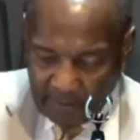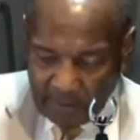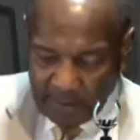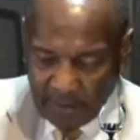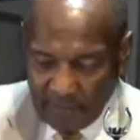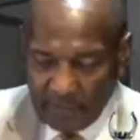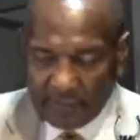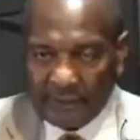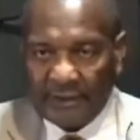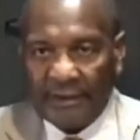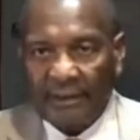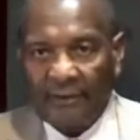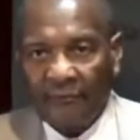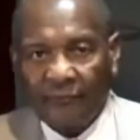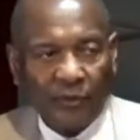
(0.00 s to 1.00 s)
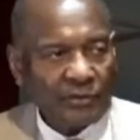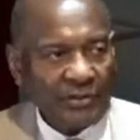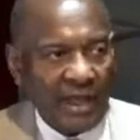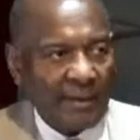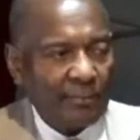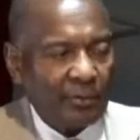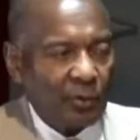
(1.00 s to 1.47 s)
For
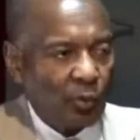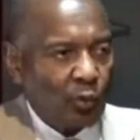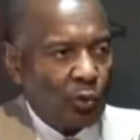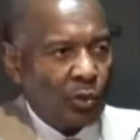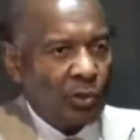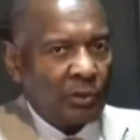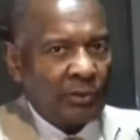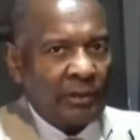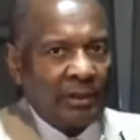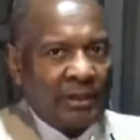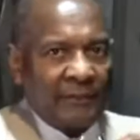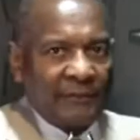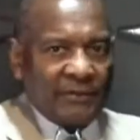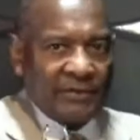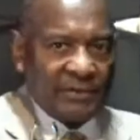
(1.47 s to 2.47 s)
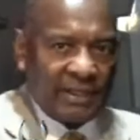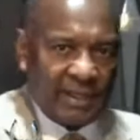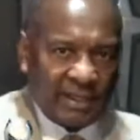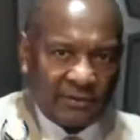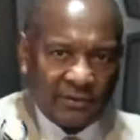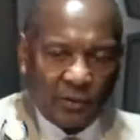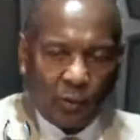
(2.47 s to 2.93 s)
example, the world of the
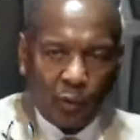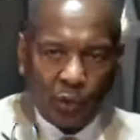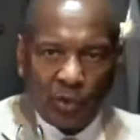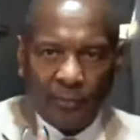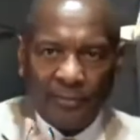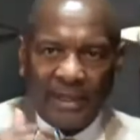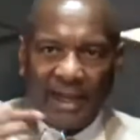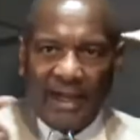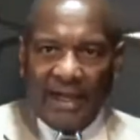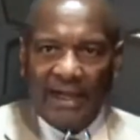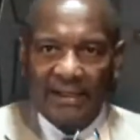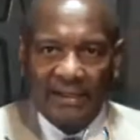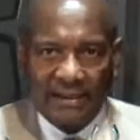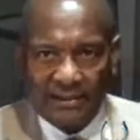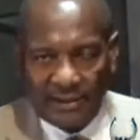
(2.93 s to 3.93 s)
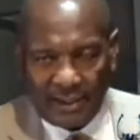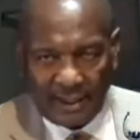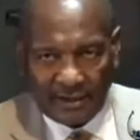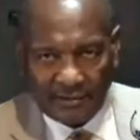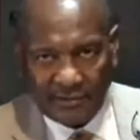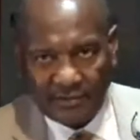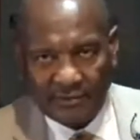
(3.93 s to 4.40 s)
text, the world behind the
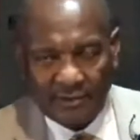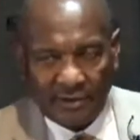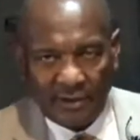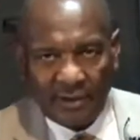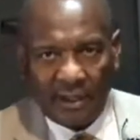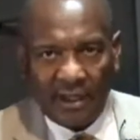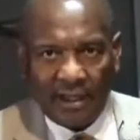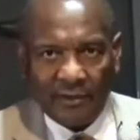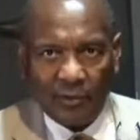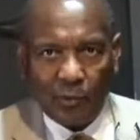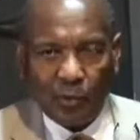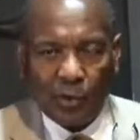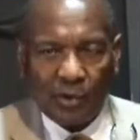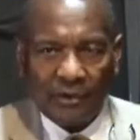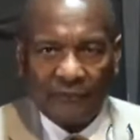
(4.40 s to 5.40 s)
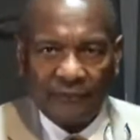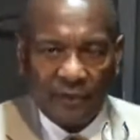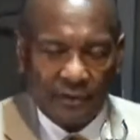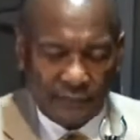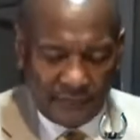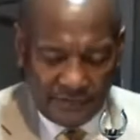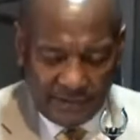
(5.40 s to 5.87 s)
text, and the world in
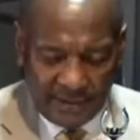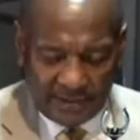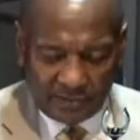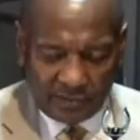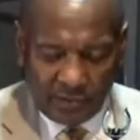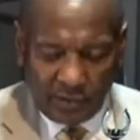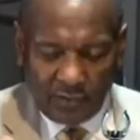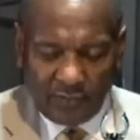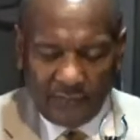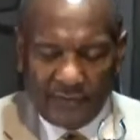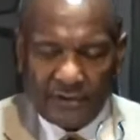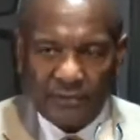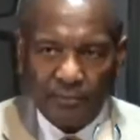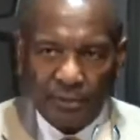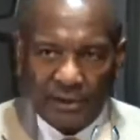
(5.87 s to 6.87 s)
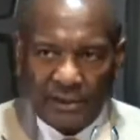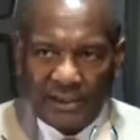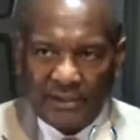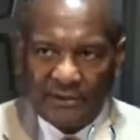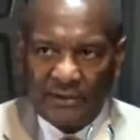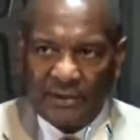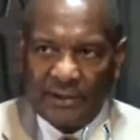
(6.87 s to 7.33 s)
front of the text. All this
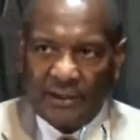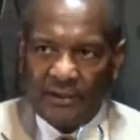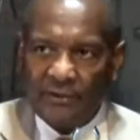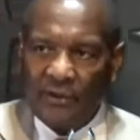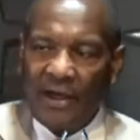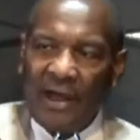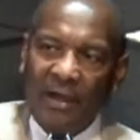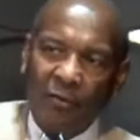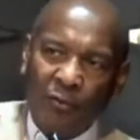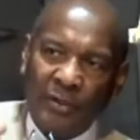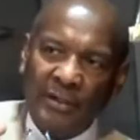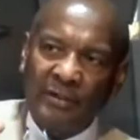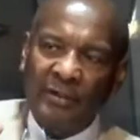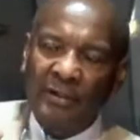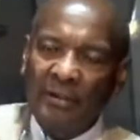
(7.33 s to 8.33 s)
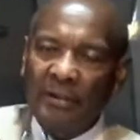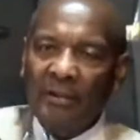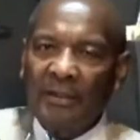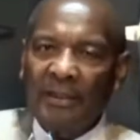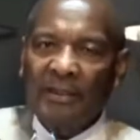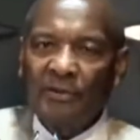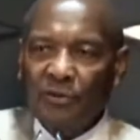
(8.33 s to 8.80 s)
plays into how we
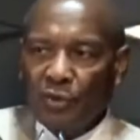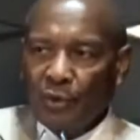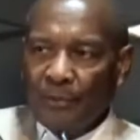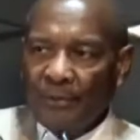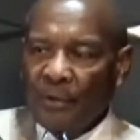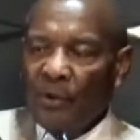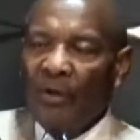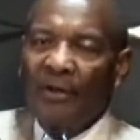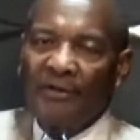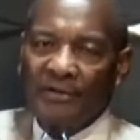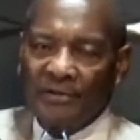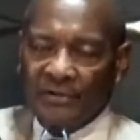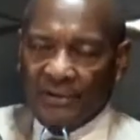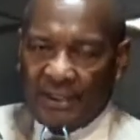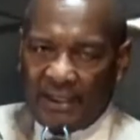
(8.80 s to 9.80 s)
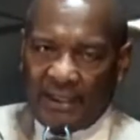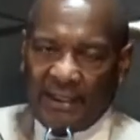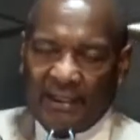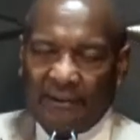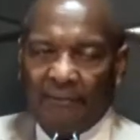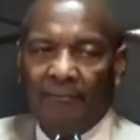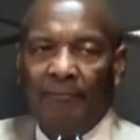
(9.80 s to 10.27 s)
interpret or
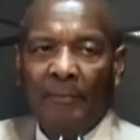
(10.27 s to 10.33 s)
understand